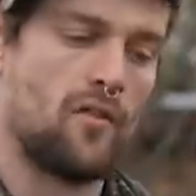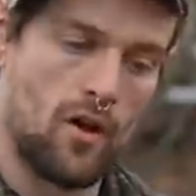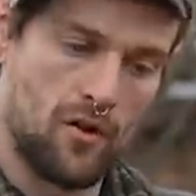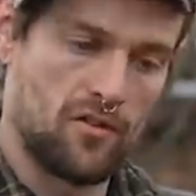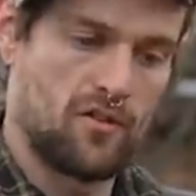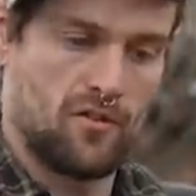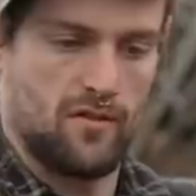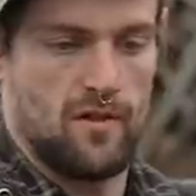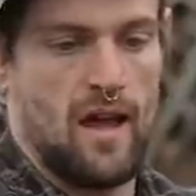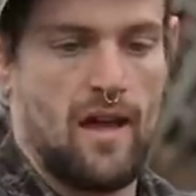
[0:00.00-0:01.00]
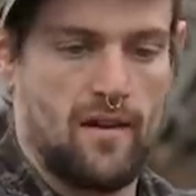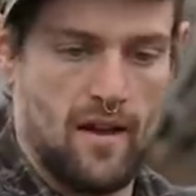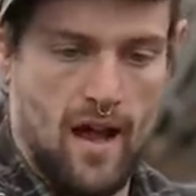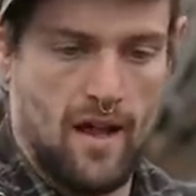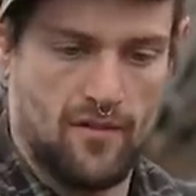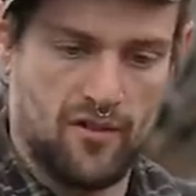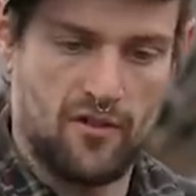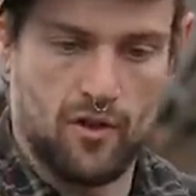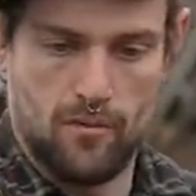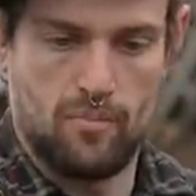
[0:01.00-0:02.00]
those end at the
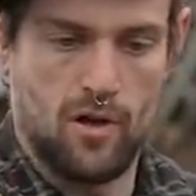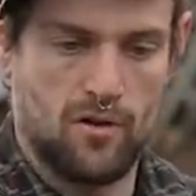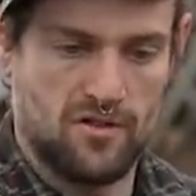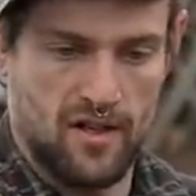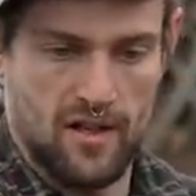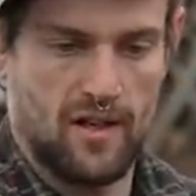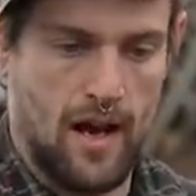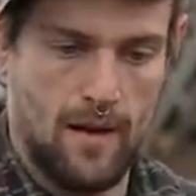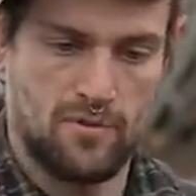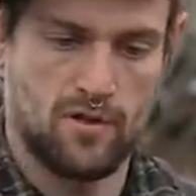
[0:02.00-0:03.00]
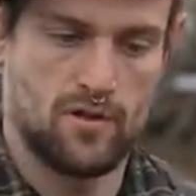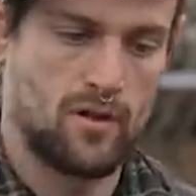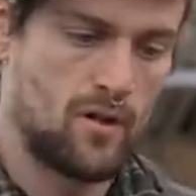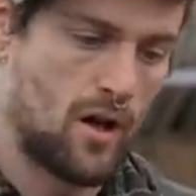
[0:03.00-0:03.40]
stern post and get captured.